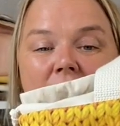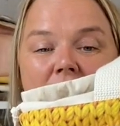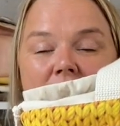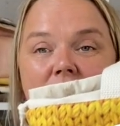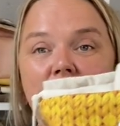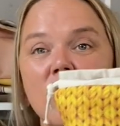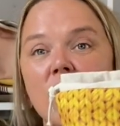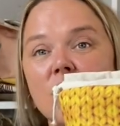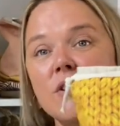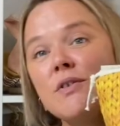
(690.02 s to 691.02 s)
and the
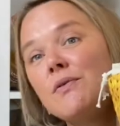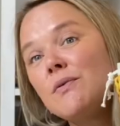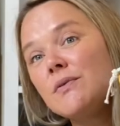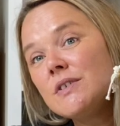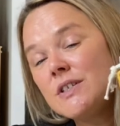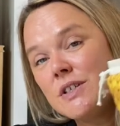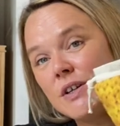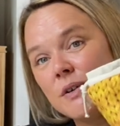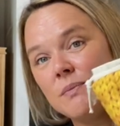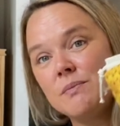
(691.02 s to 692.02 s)
color
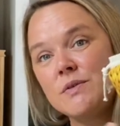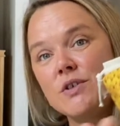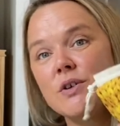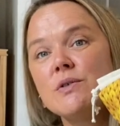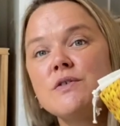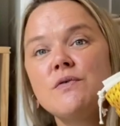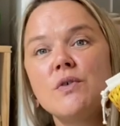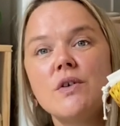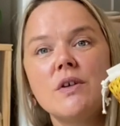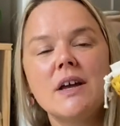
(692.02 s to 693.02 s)
she chose
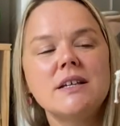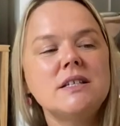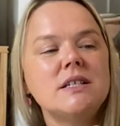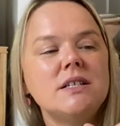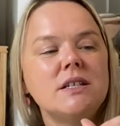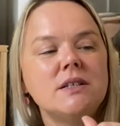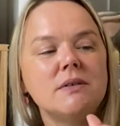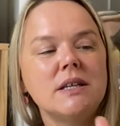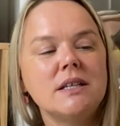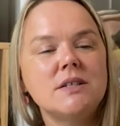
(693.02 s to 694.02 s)
for the, actually she
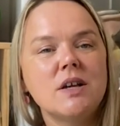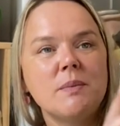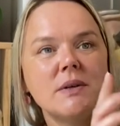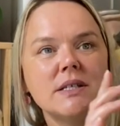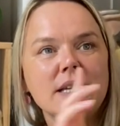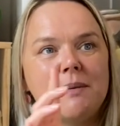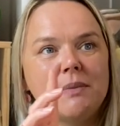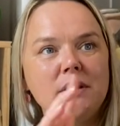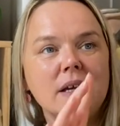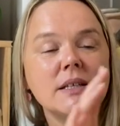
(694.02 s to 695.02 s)
knits up her
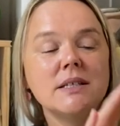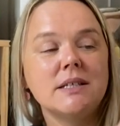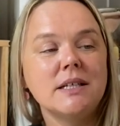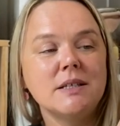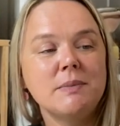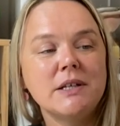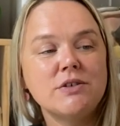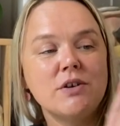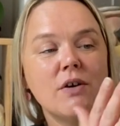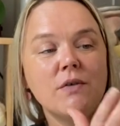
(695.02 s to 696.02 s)
sample and she takes a
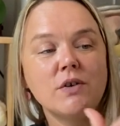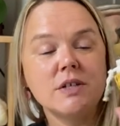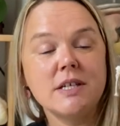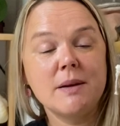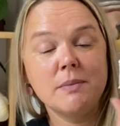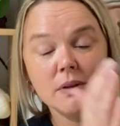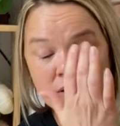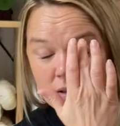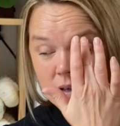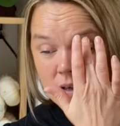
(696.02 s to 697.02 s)
picture of her
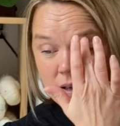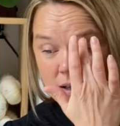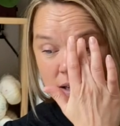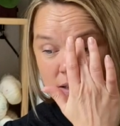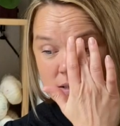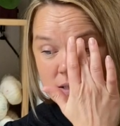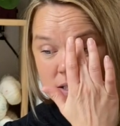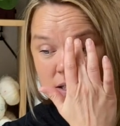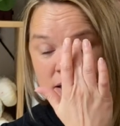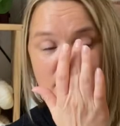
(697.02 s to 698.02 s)
sample and
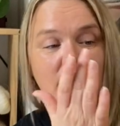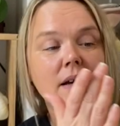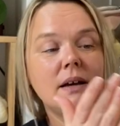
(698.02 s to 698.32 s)
she